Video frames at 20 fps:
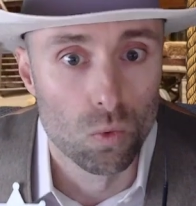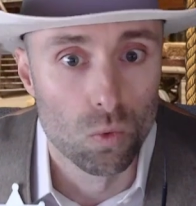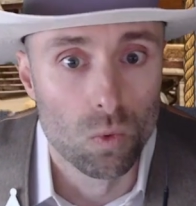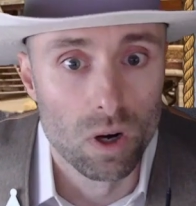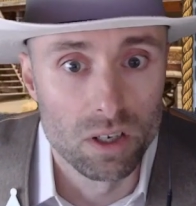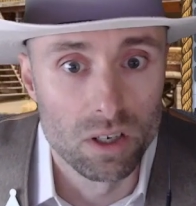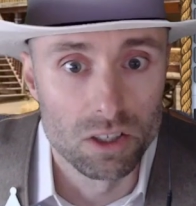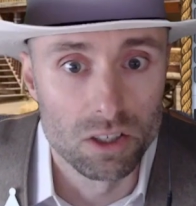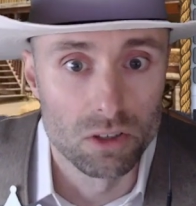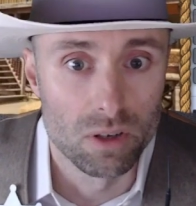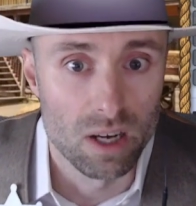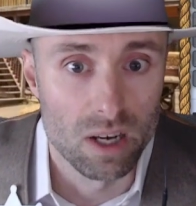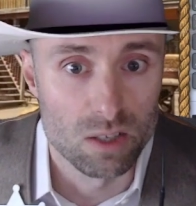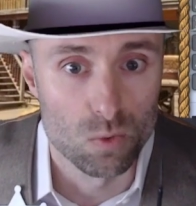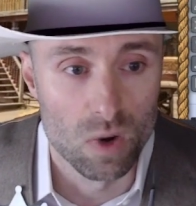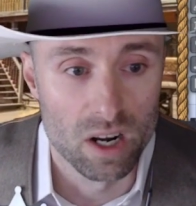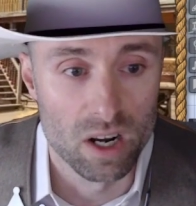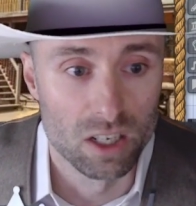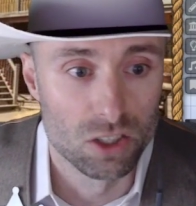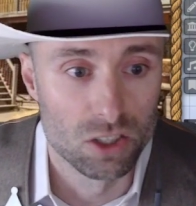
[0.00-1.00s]
What do you guys
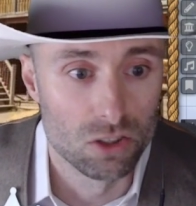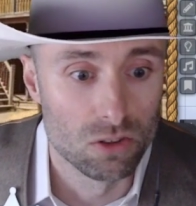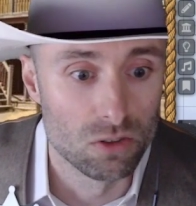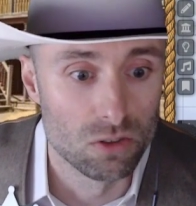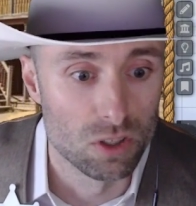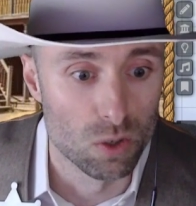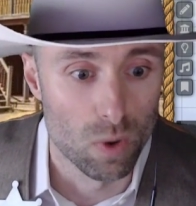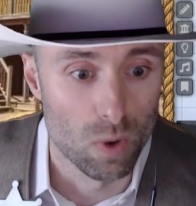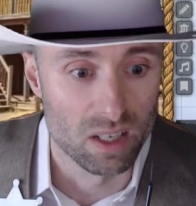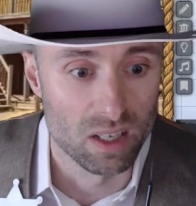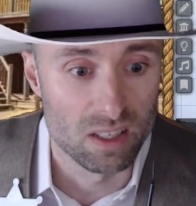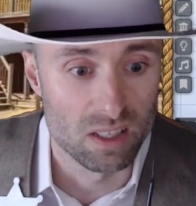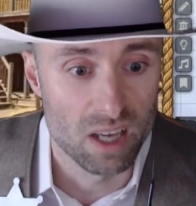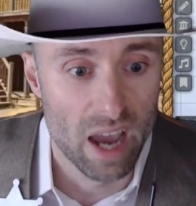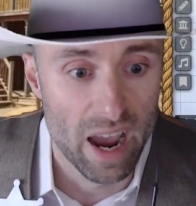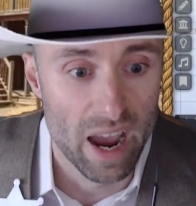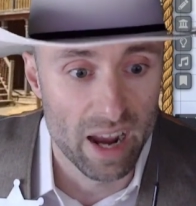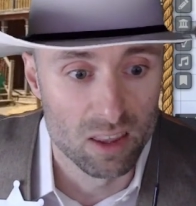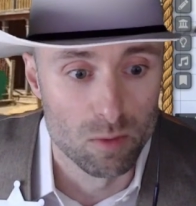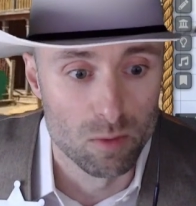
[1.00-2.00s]
want to do? Do you want to
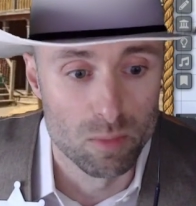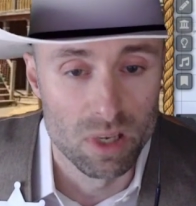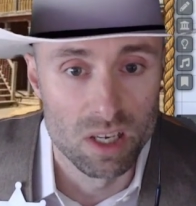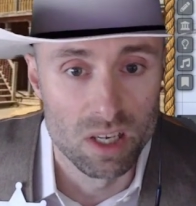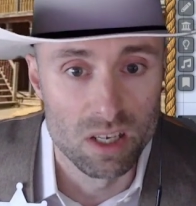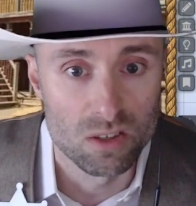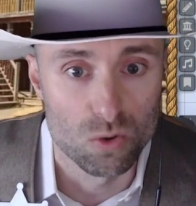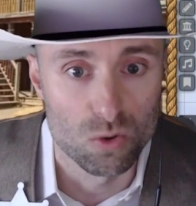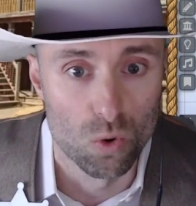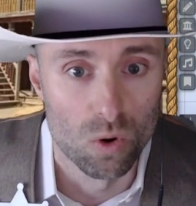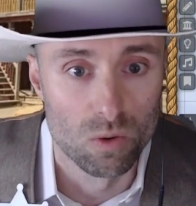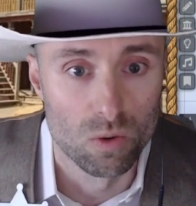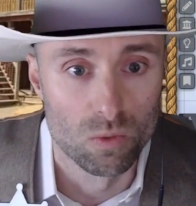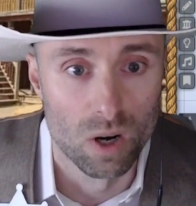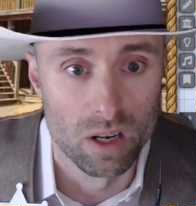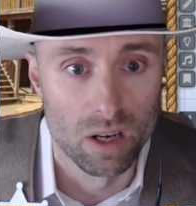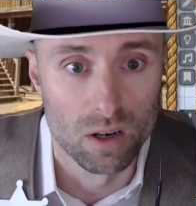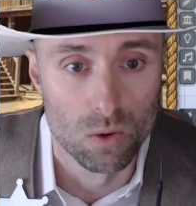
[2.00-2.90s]
attack the beast or run